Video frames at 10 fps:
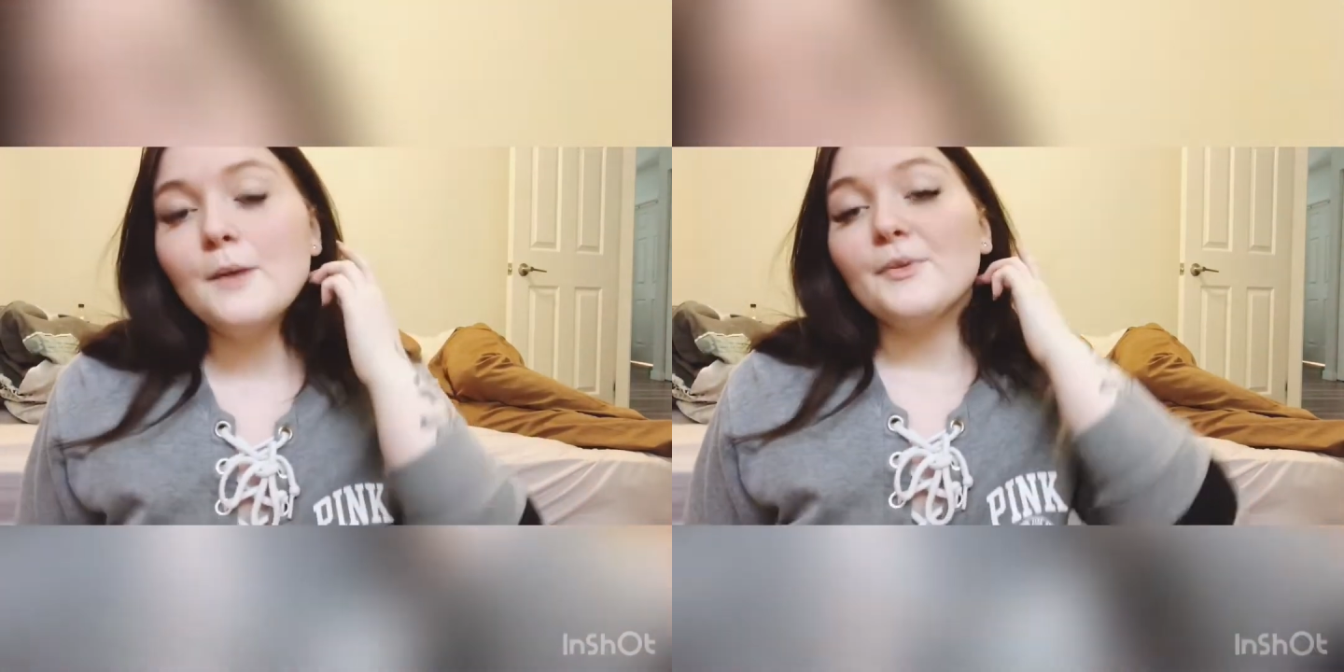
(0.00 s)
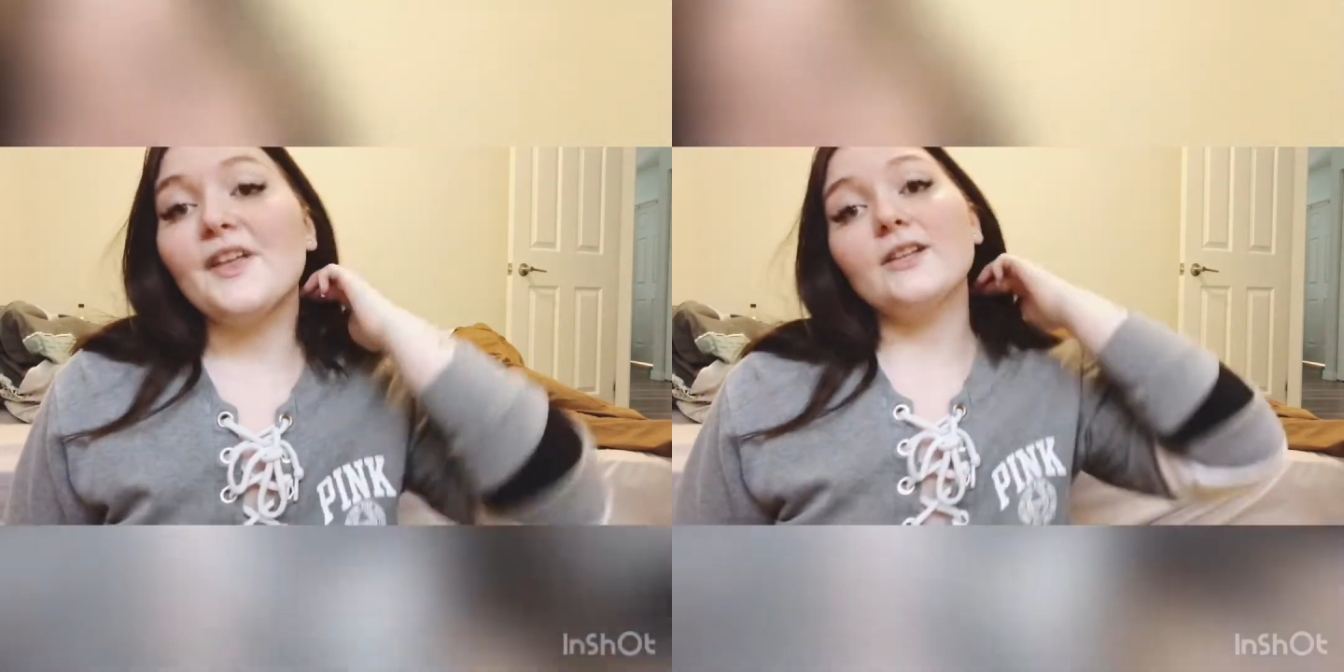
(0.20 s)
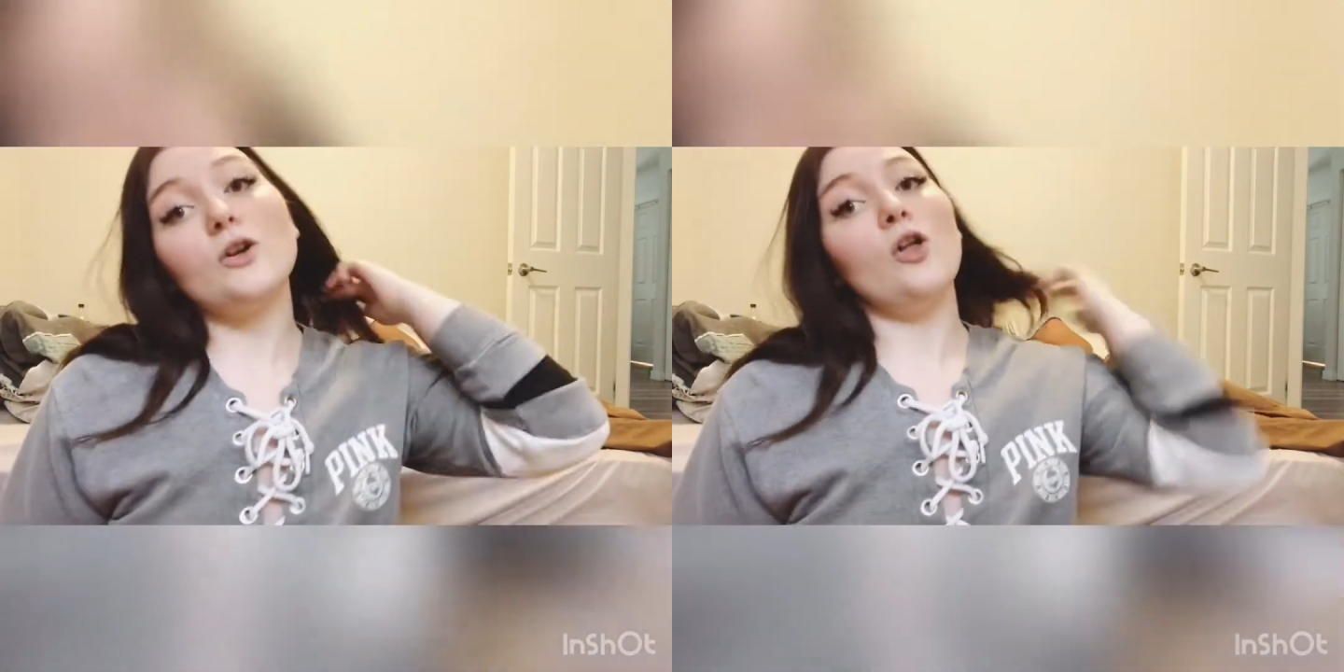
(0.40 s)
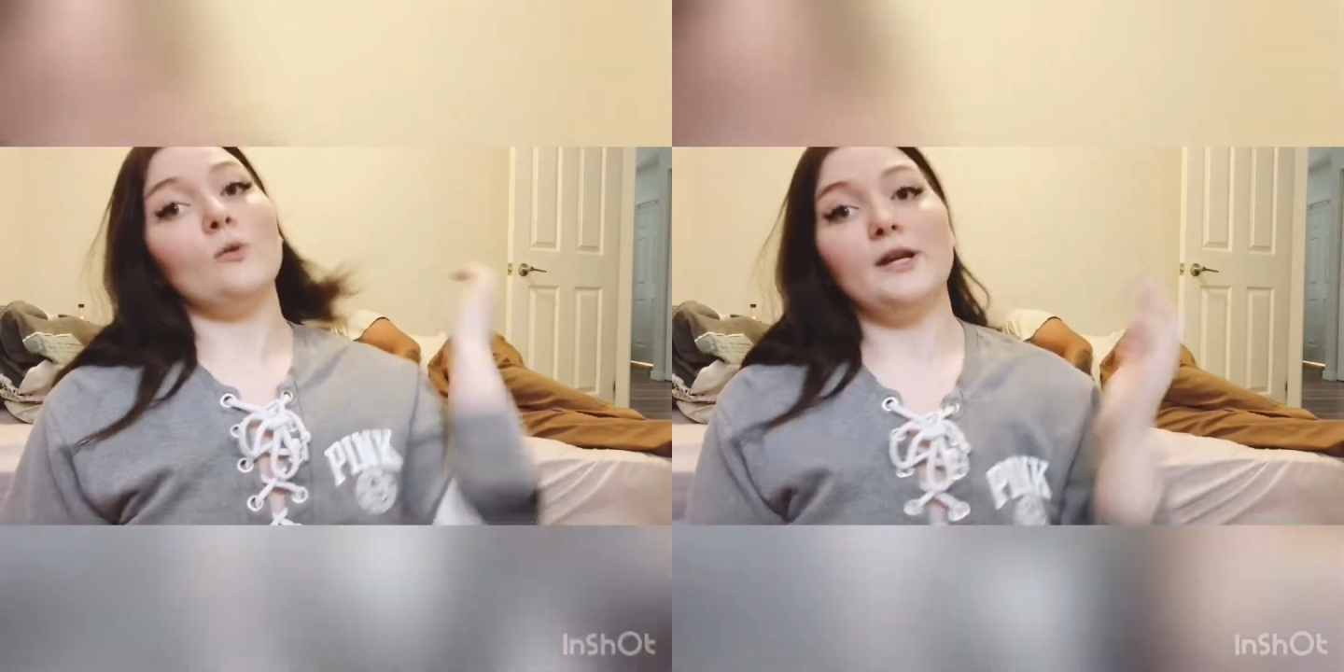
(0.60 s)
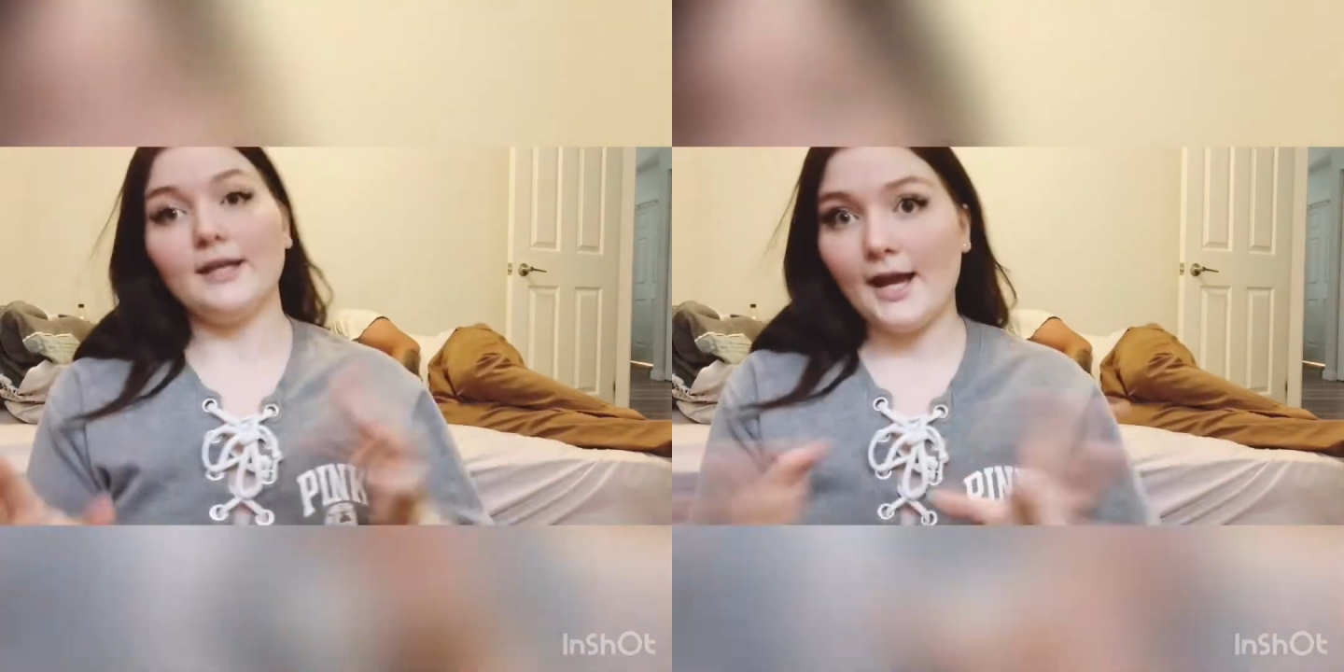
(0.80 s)
But that's all the
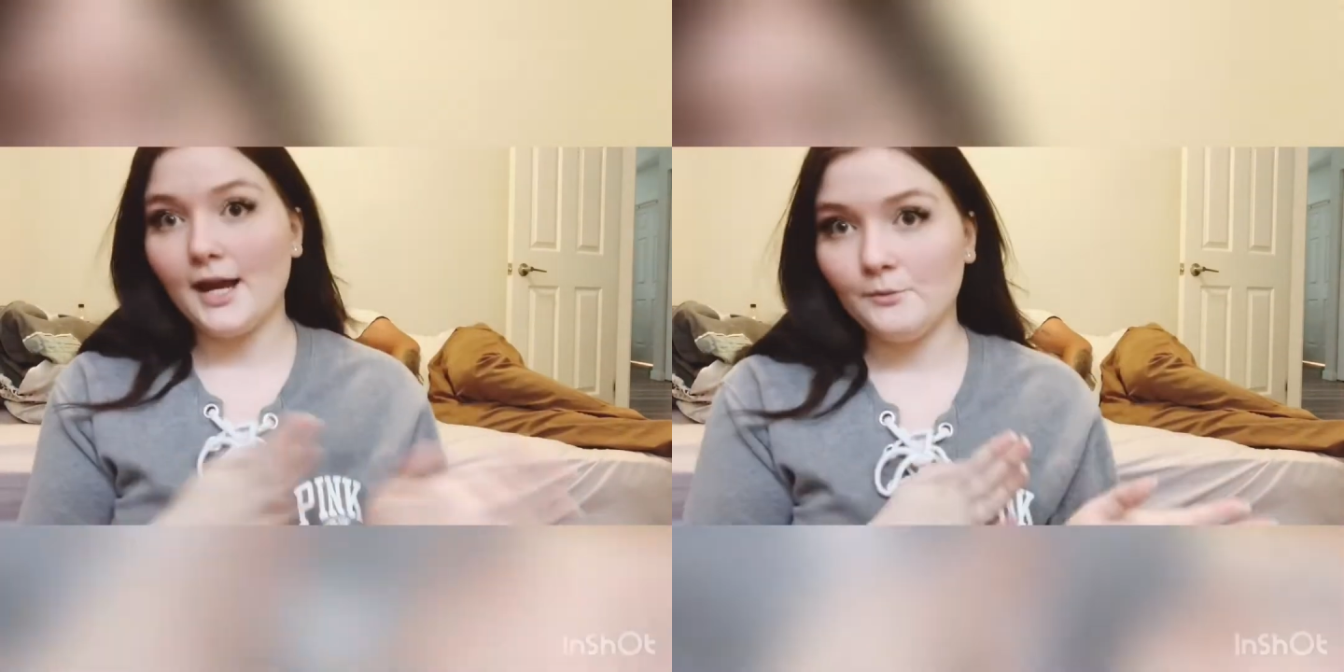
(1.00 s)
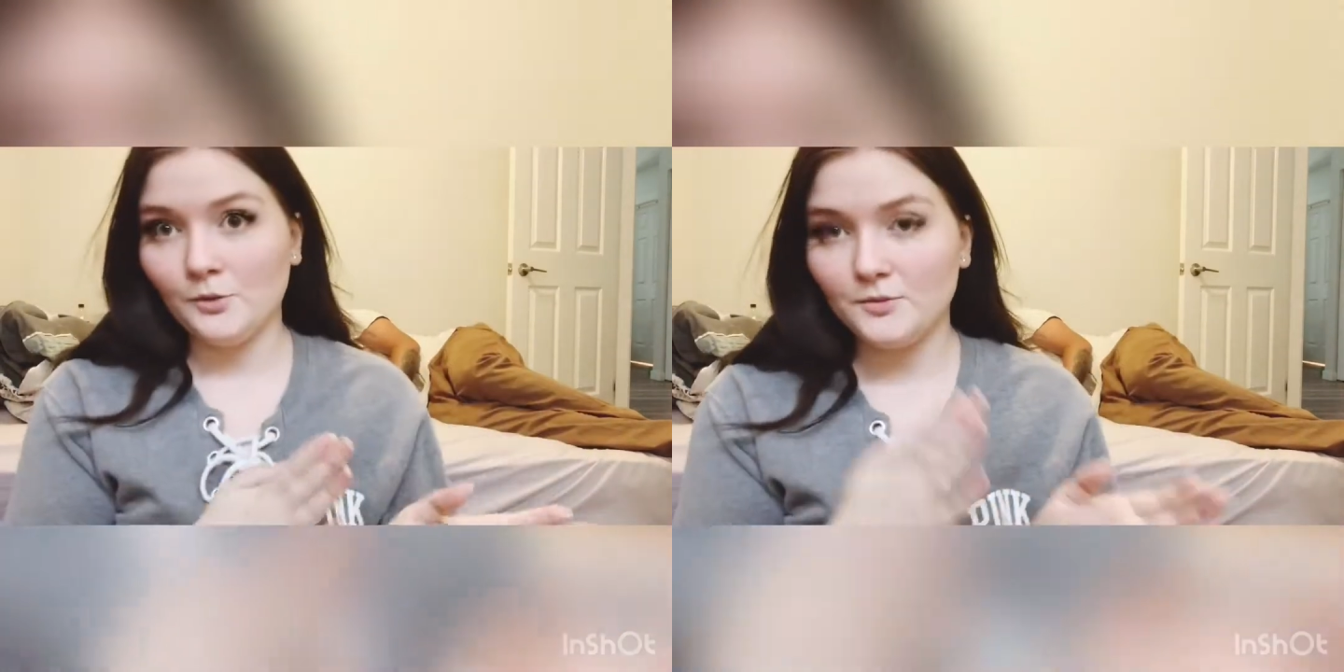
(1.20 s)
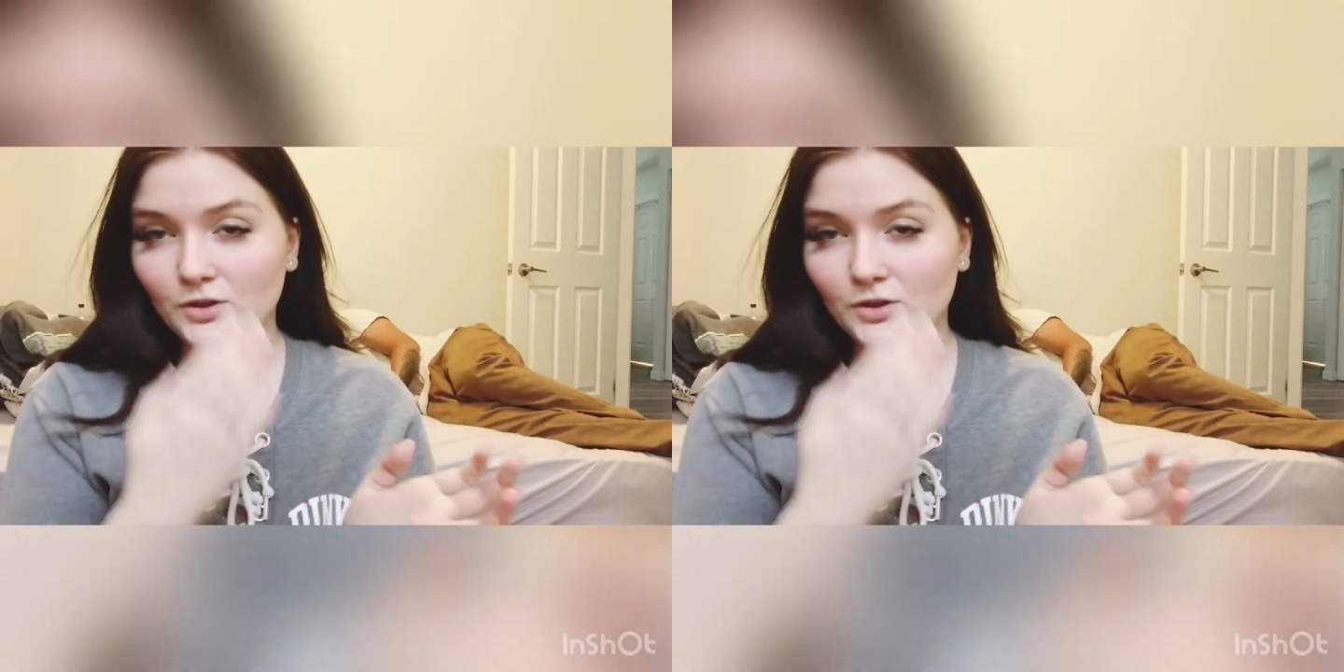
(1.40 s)
way to Kamloops.